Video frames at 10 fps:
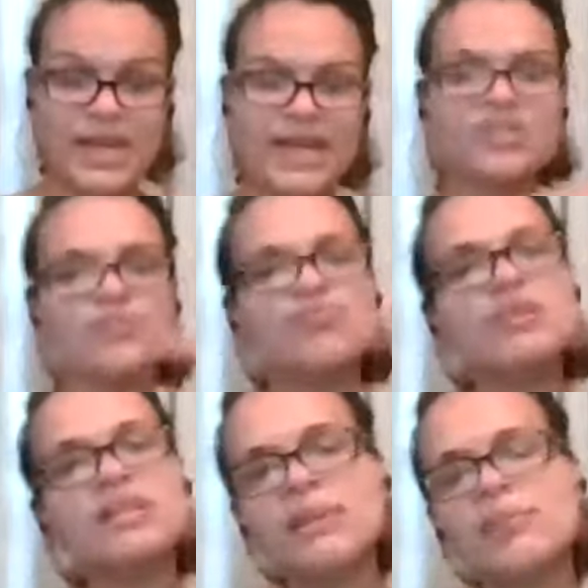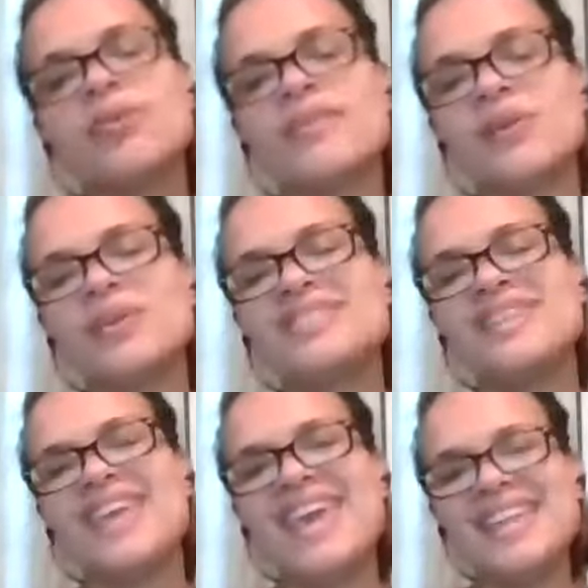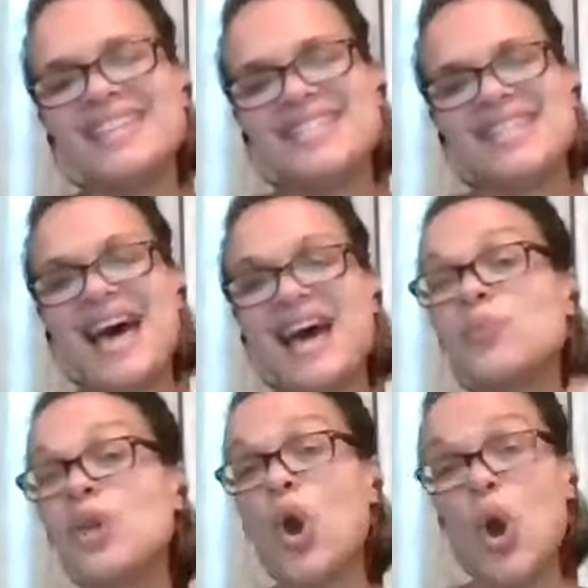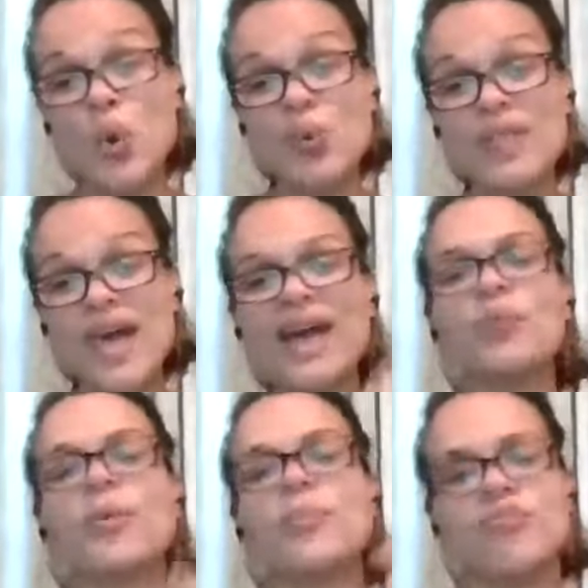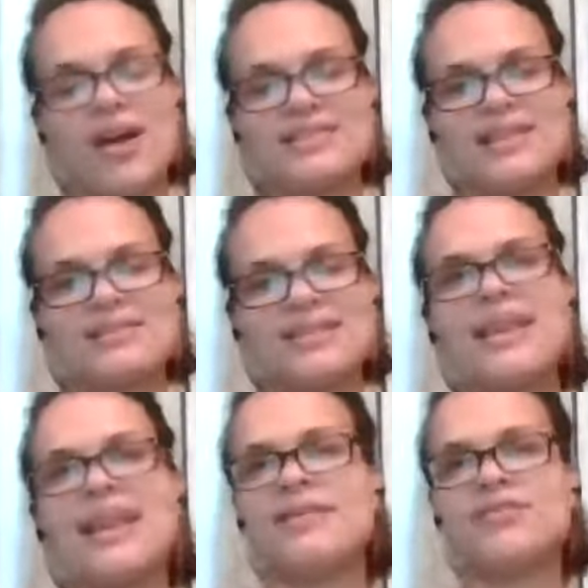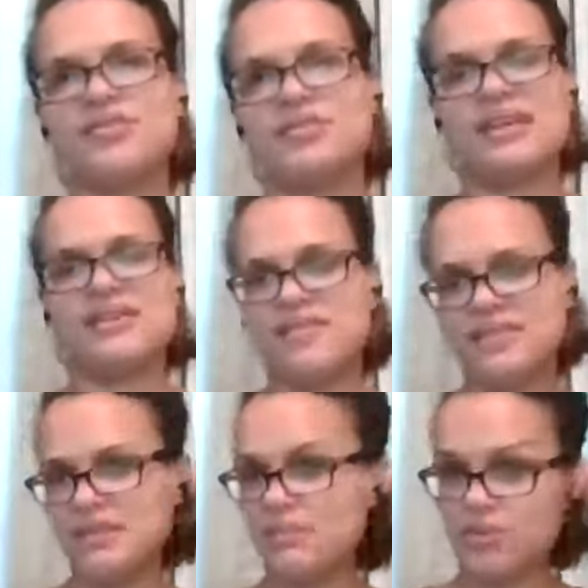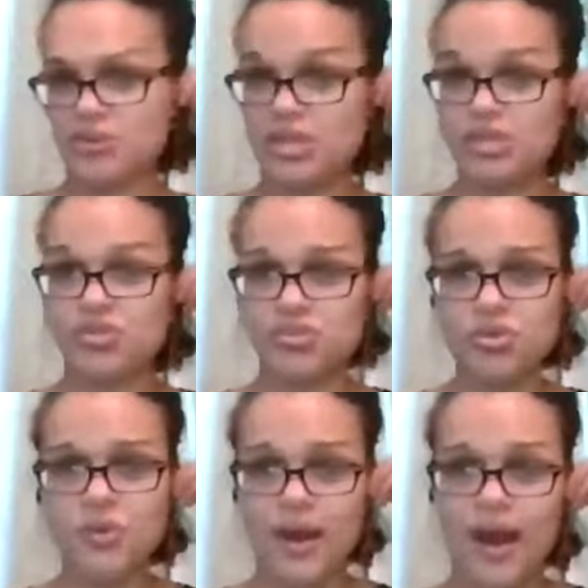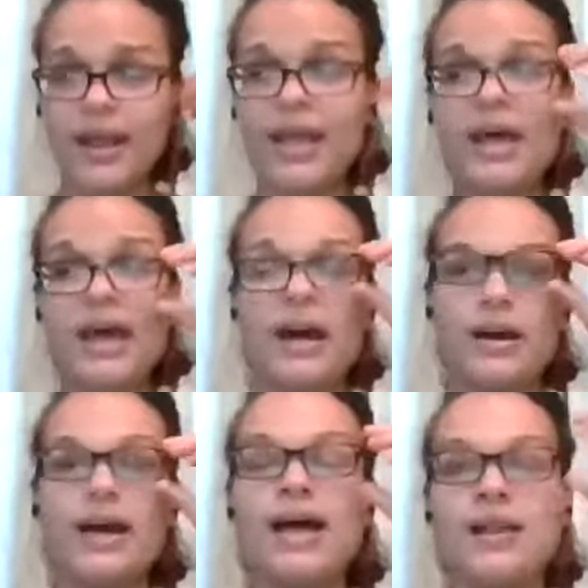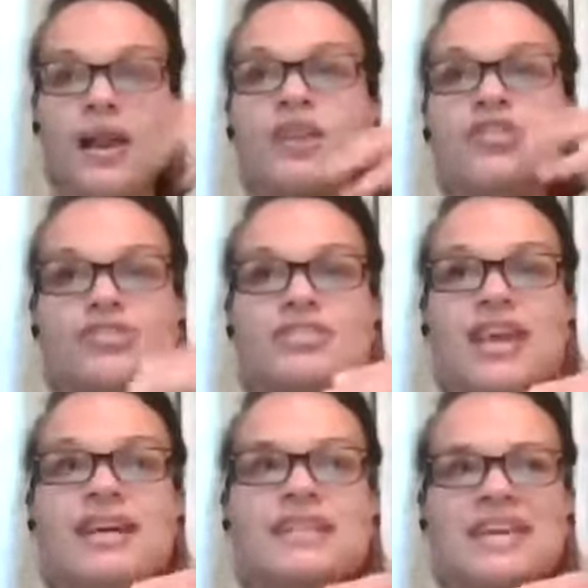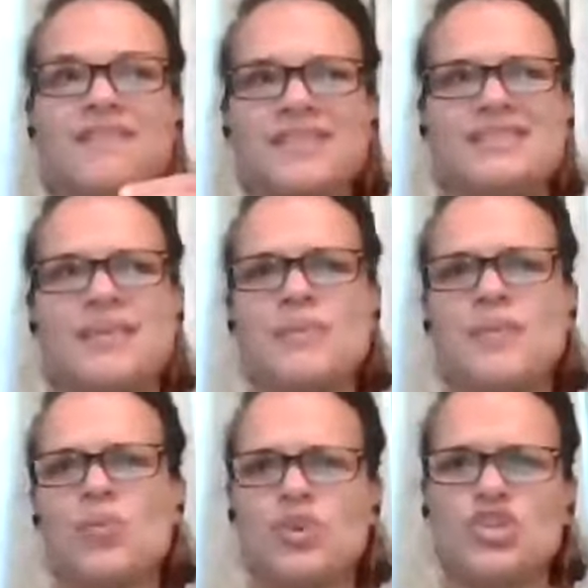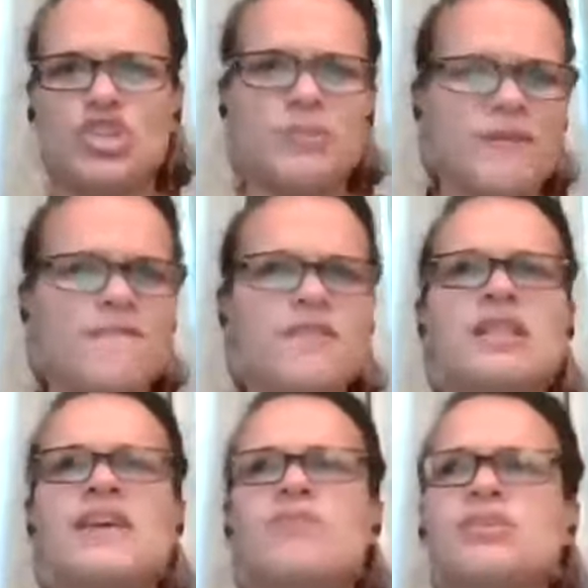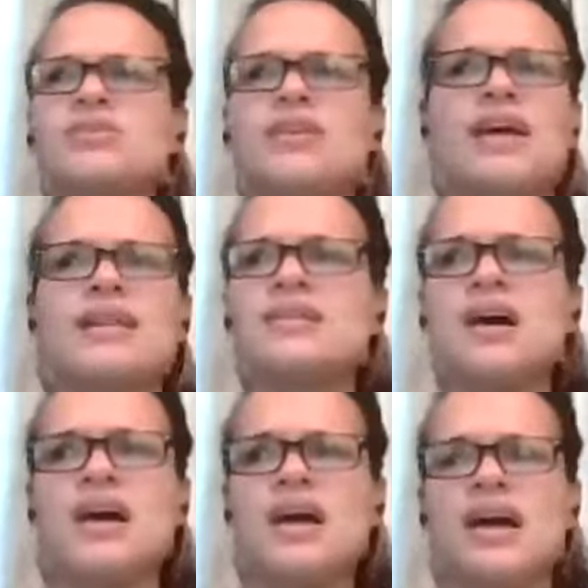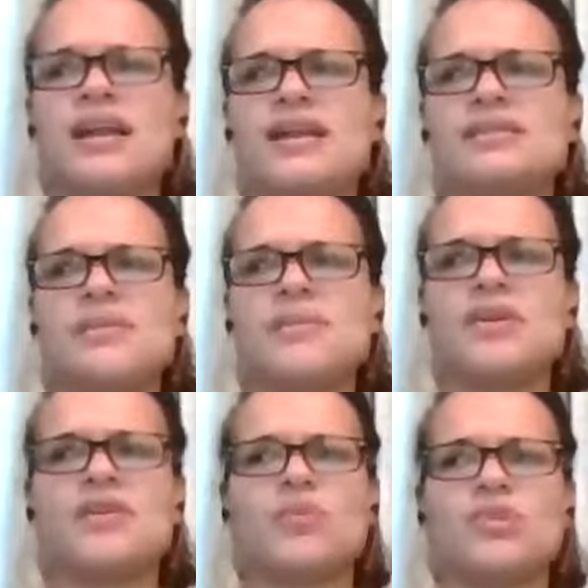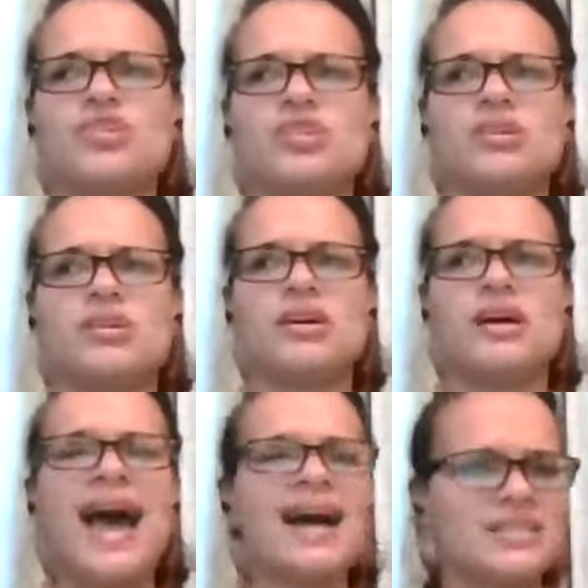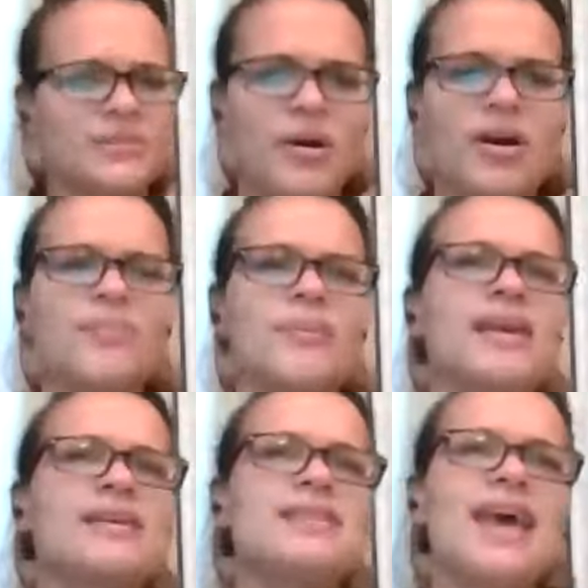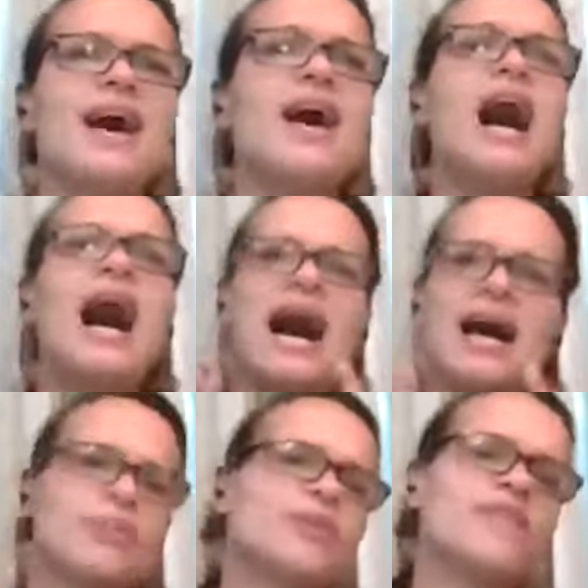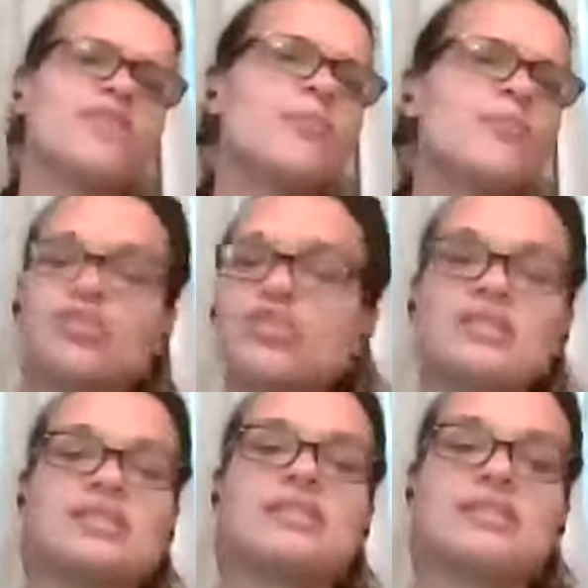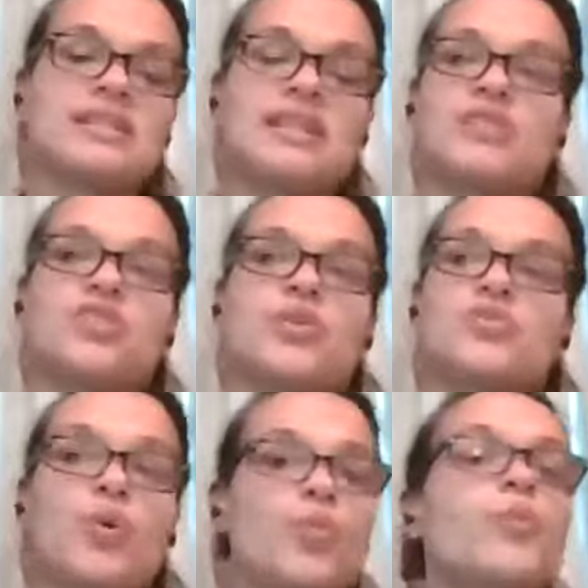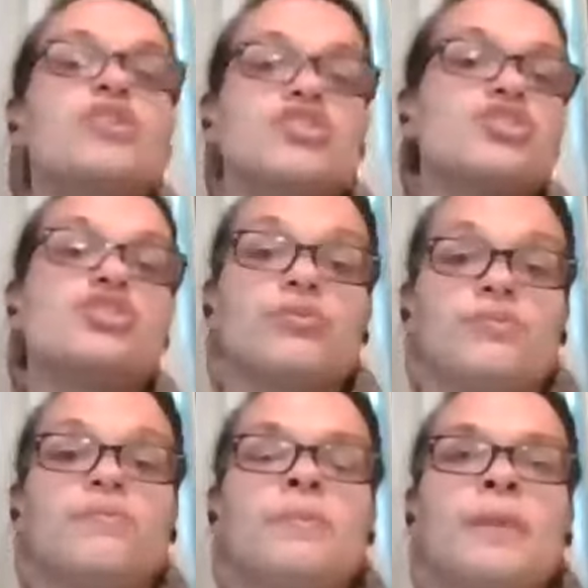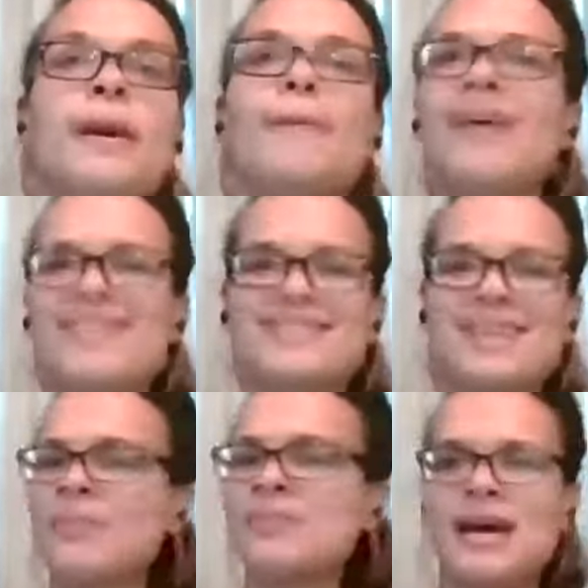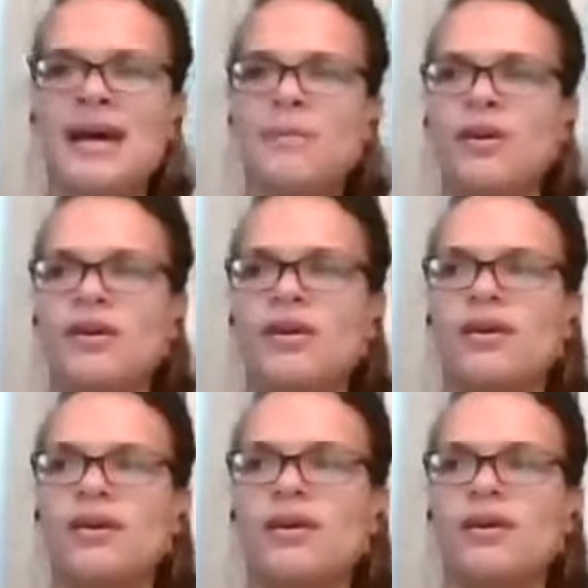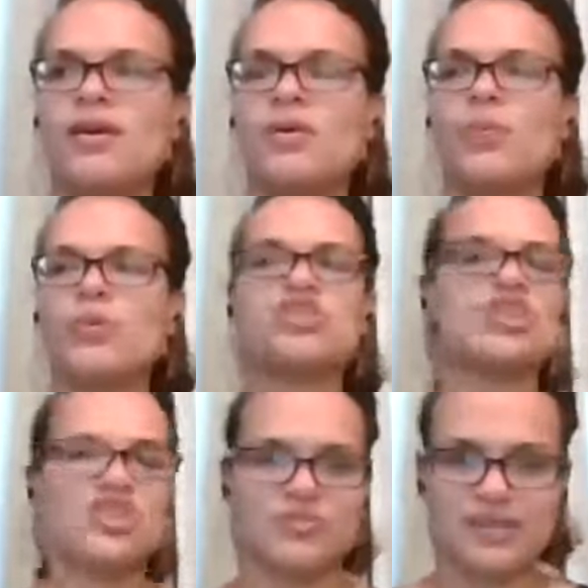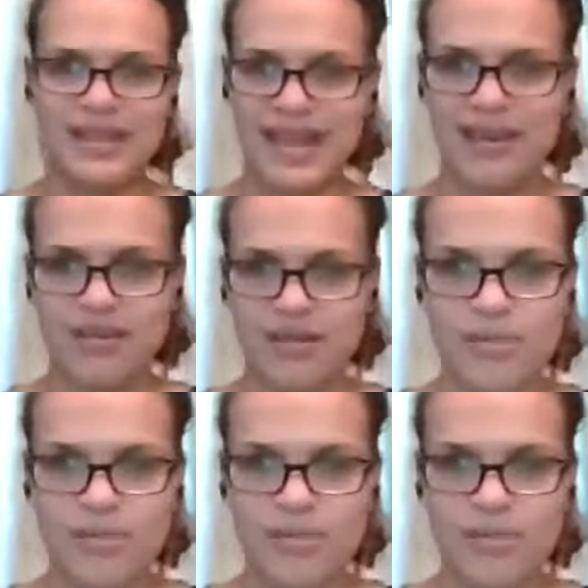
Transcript: And so it's really important that we dig into that. We own that, we process it, and understand that this emotion is true or not, and understand if it's something we should be feeling, if we and and it's something that we should act upon. Because yeah, I believe our emotions dictate to us what we should do, but at the same time, we shouldn't just rely on our